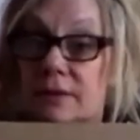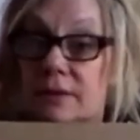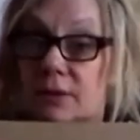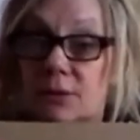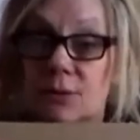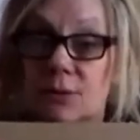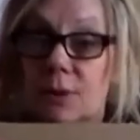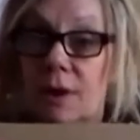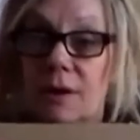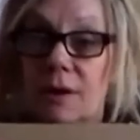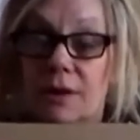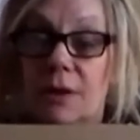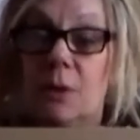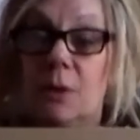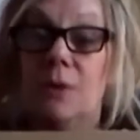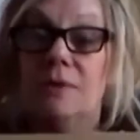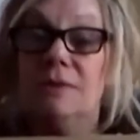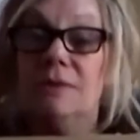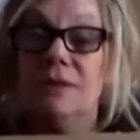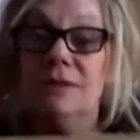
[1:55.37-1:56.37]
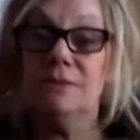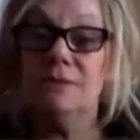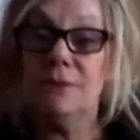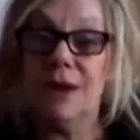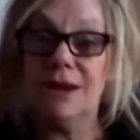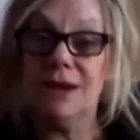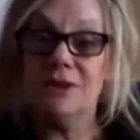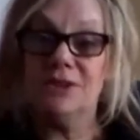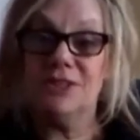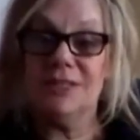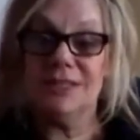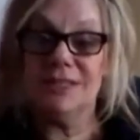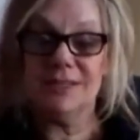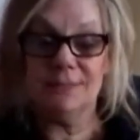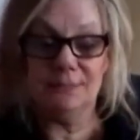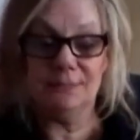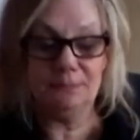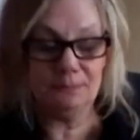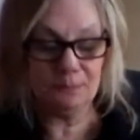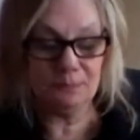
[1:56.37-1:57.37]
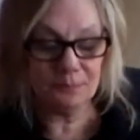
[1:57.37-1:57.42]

Those are all equivalent fractions.